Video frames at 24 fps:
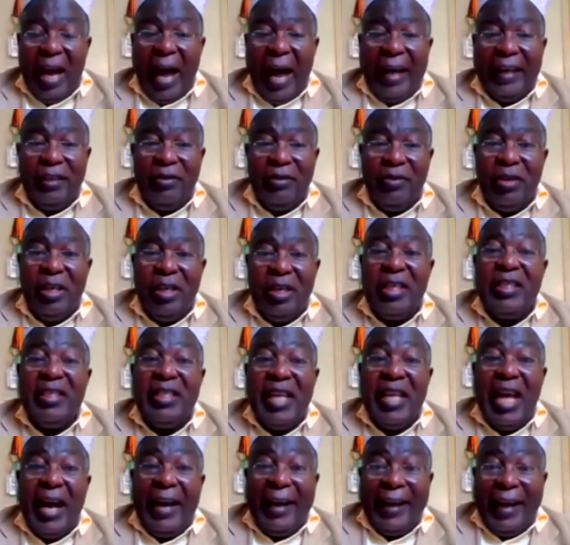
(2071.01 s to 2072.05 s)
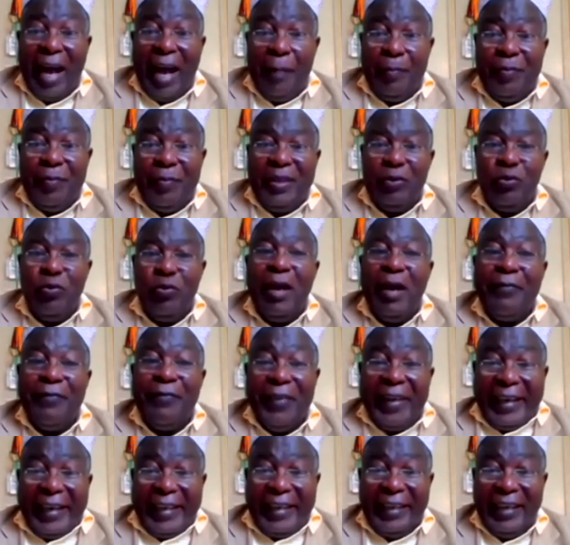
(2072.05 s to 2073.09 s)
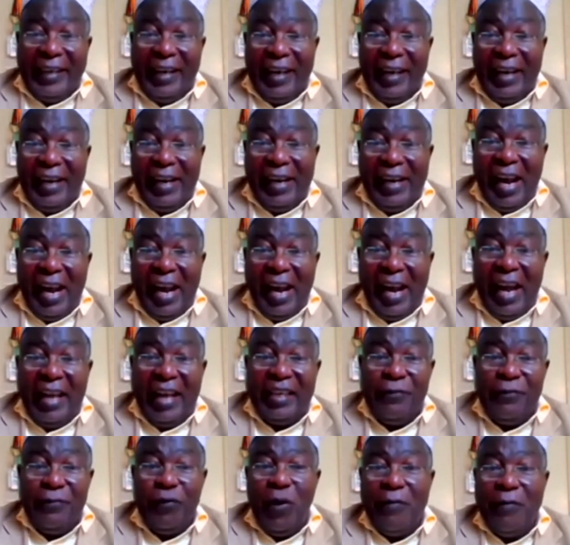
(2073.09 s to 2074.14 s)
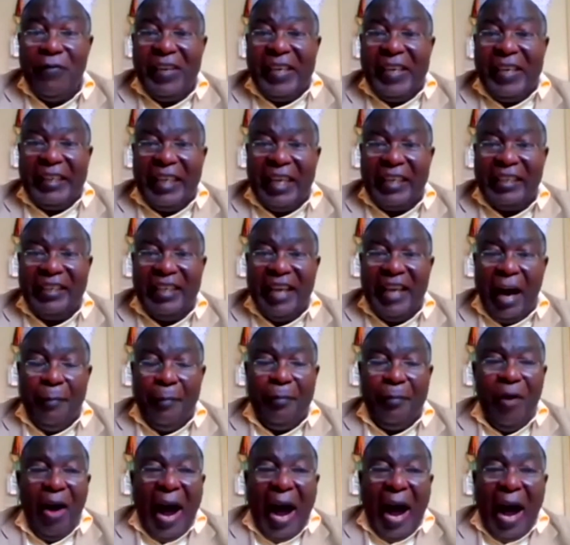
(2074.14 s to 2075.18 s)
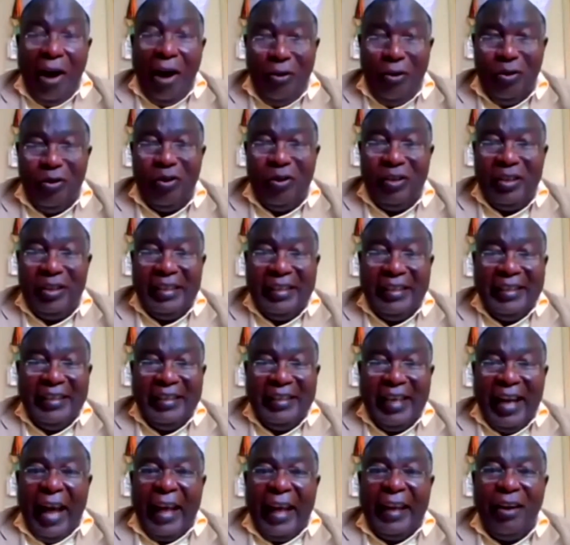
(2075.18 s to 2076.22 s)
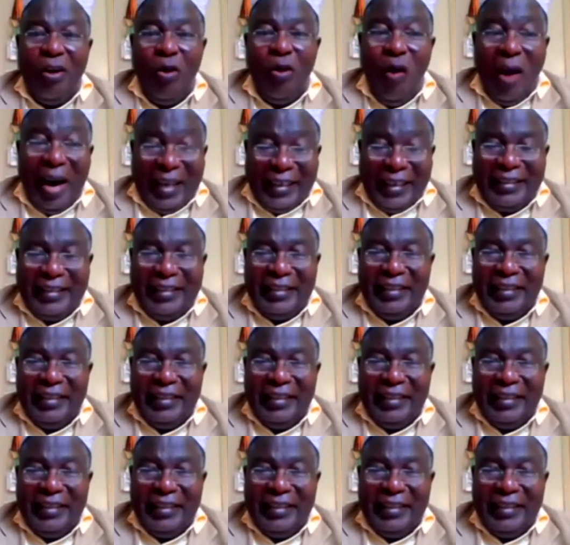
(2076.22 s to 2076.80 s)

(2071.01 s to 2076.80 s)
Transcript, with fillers: And is there a gap that we're filling, And if we're filling that gap, how mm -hmm. and what?